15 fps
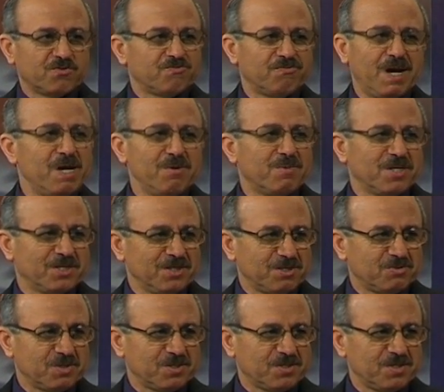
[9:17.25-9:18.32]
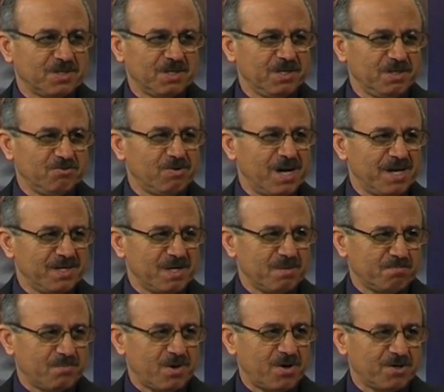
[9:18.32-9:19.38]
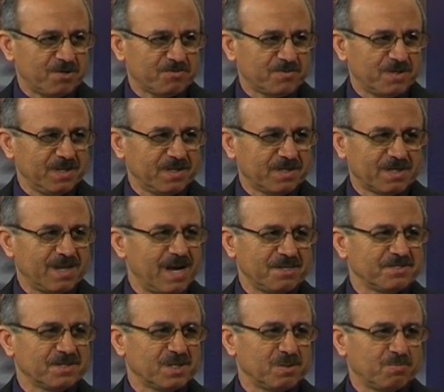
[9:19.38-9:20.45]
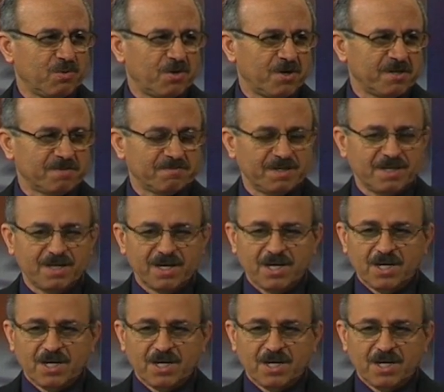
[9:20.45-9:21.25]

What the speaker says: very much interested in Iranian poetry, classical poetry.